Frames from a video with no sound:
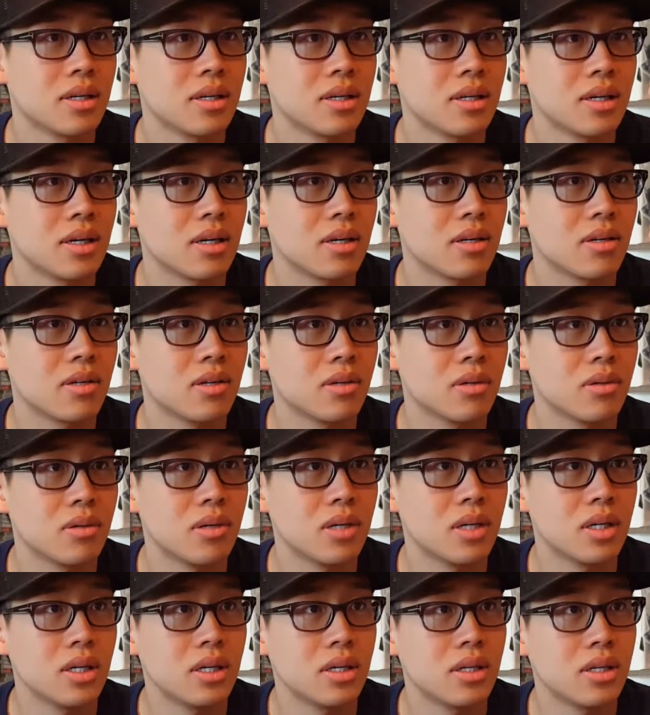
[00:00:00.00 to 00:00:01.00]
I don't know
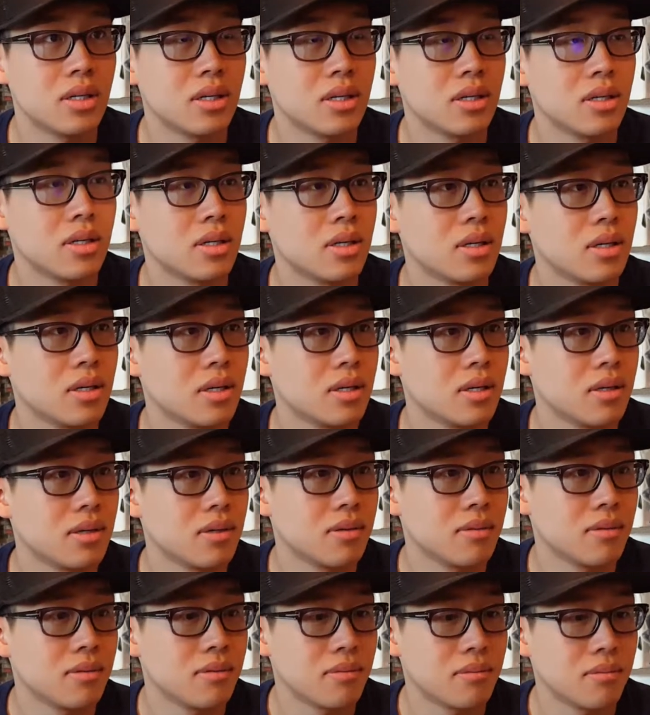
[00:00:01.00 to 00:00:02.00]
what.
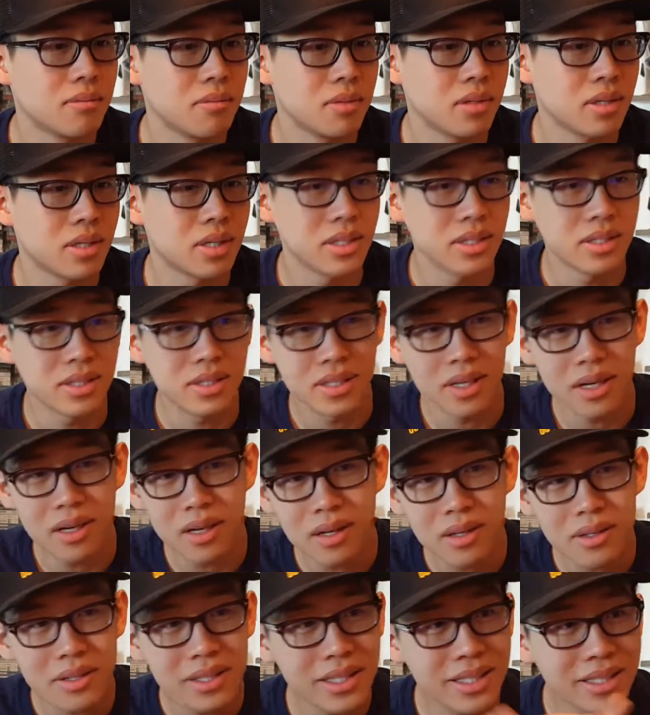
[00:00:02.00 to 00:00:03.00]
Because
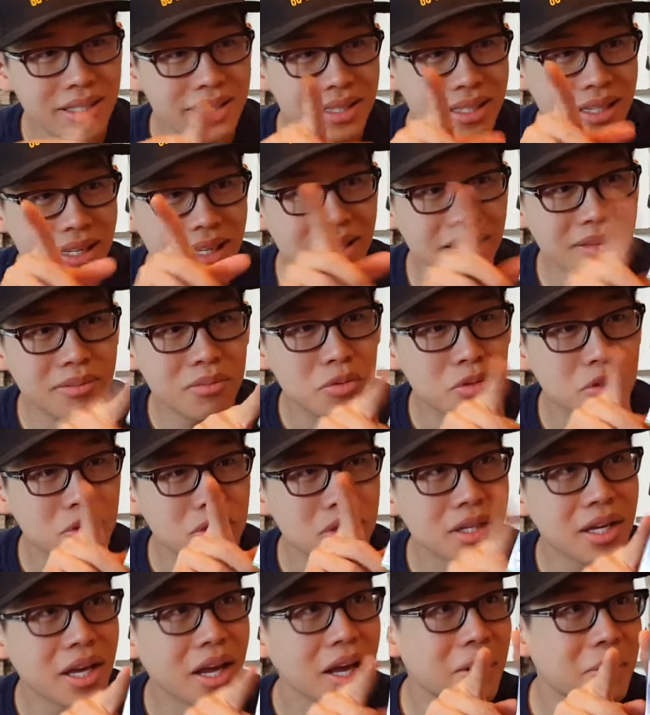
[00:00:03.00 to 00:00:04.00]
all these games
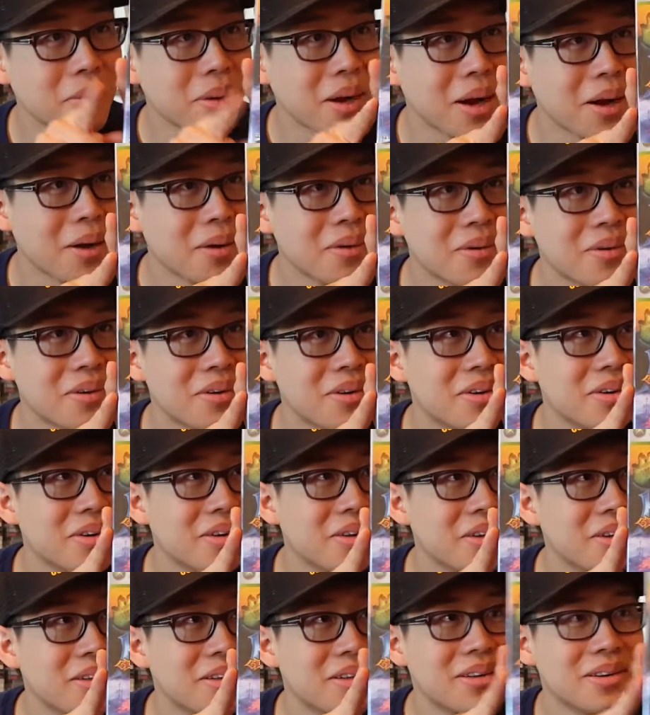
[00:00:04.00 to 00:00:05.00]
came out
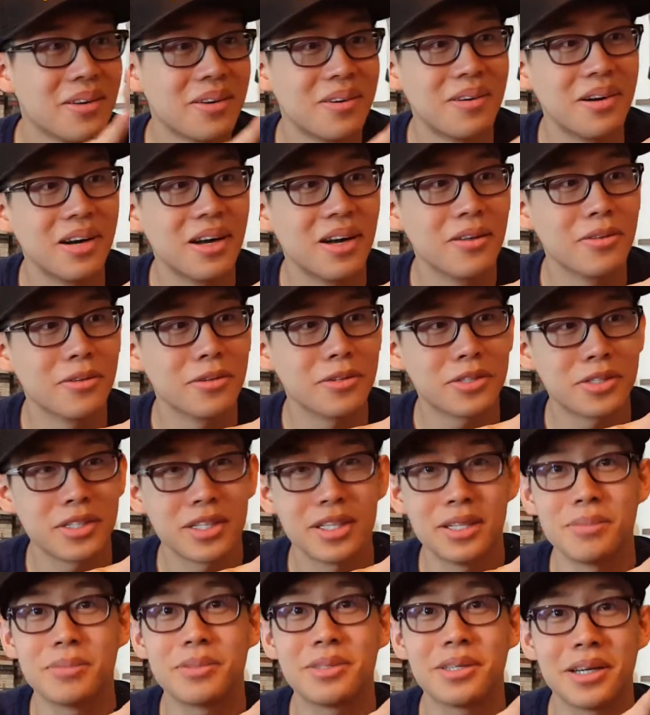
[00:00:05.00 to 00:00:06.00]
around the
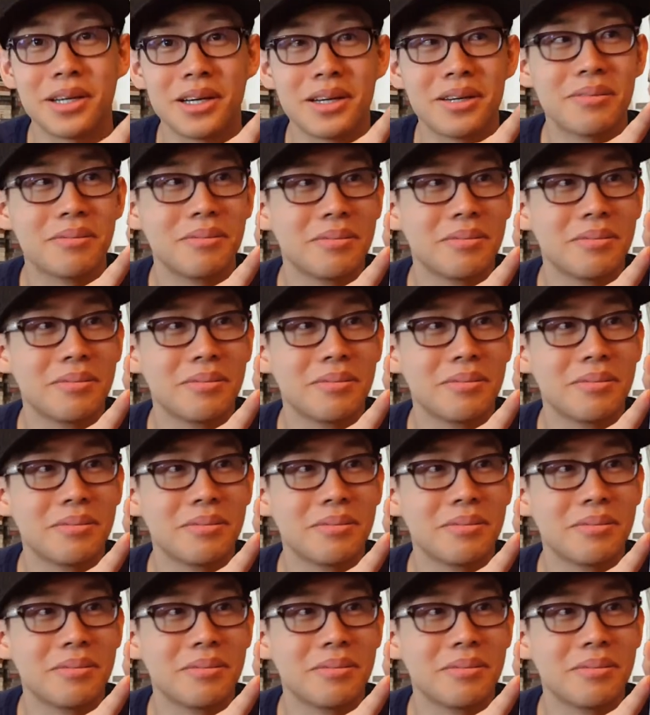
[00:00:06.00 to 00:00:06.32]
same time.